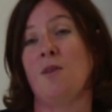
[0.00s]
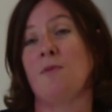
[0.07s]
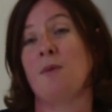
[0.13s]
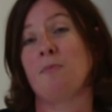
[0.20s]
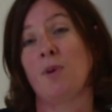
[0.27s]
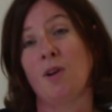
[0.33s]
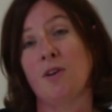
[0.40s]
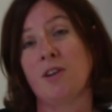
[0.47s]

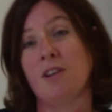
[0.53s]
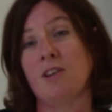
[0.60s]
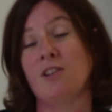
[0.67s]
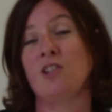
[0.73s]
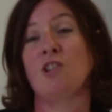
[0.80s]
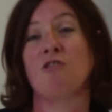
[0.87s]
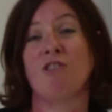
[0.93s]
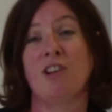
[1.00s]

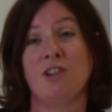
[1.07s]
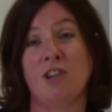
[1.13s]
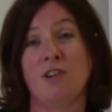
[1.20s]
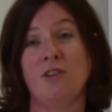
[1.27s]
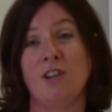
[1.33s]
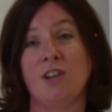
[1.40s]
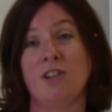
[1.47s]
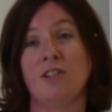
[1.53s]
employers, trade
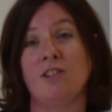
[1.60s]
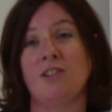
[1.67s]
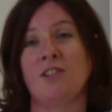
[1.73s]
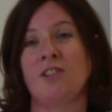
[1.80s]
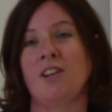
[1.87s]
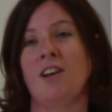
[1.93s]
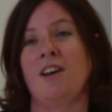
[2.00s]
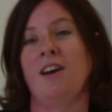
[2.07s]

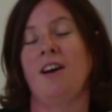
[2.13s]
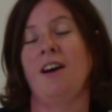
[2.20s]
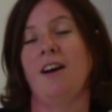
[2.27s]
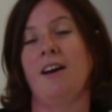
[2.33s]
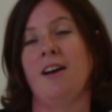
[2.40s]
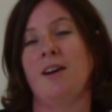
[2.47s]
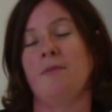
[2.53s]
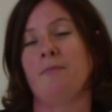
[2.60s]
unions,
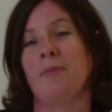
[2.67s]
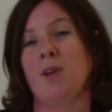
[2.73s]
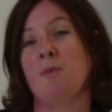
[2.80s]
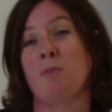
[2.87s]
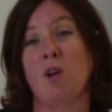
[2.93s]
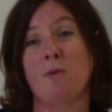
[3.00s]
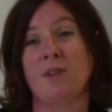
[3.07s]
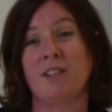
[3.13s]

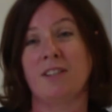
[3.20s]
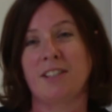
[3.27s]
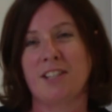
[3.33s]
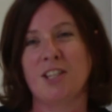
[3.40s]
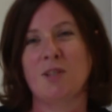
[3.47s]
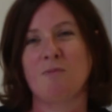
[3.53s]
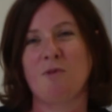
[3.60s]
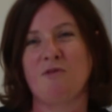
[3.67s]
employment and
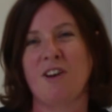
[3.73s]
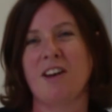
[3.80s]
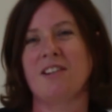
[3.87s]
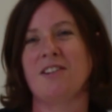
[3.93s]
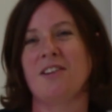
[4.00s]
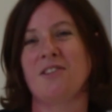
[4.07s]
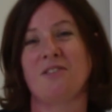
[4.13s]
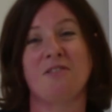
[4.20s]
skills
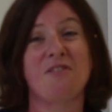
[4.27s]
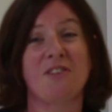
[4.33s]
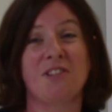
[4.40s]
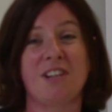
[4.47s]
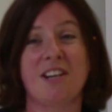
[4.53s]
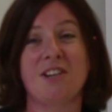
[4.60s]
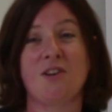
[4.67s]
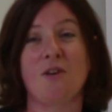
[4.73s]
providers and other
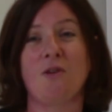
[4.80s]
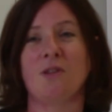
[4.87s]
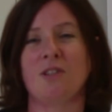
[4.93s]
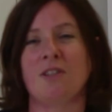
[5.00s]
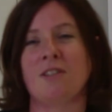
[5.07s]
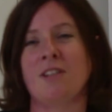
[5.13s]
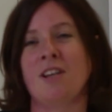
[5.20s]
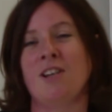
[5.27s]

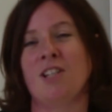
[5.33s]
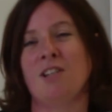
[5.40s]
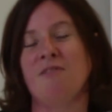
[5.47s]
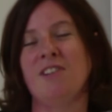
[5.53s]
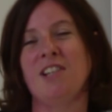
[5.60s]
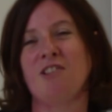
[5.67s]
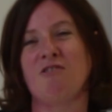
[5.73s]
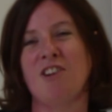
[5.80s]
stakeholders to
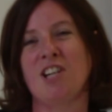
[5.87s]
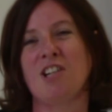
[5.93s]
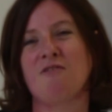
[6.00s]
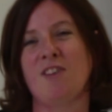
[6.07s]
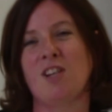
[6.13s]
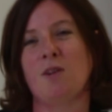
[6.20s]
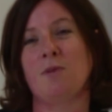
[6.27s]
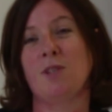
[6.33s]
really try and
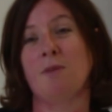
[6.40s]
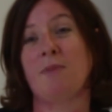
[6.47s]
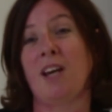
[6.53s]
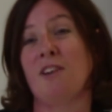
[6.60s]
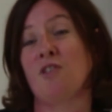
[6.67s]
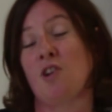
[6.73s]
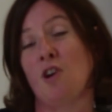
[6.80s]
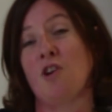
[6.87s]
develop some
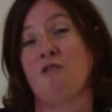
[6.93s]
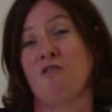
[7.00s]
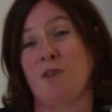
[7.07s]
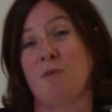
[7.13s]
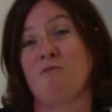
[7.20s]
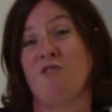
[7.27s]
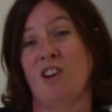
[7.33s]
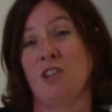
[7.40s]
kind of
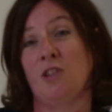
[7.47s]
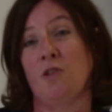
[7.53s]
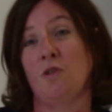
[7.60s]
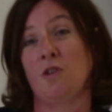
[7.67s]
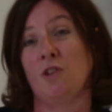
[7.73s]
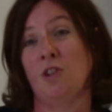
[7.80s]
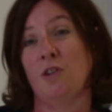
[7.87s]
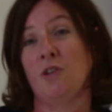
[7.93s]
concrete practical
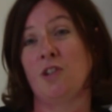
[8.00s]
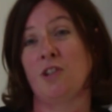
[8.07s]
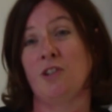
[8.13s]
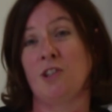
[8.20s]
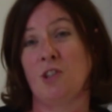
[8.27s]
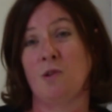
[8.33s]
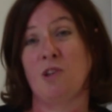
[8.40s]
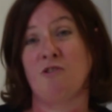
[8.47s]

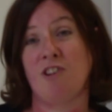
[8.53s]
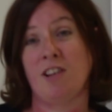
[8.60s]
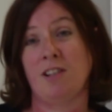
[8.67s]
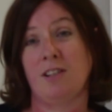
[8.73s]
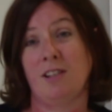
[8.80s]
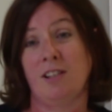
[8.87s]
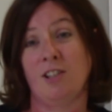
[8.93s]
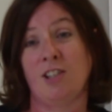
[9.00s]
solutions to address
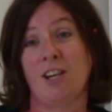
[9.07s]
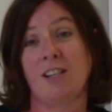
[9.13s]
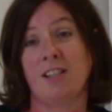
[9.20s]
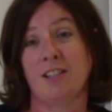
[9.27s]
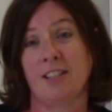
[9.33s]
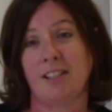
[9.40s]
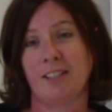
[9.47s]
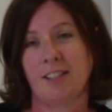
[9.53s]
these
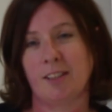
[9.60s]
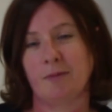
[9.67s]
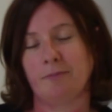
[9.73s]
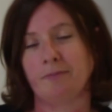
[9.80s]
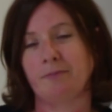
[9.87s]
challenges.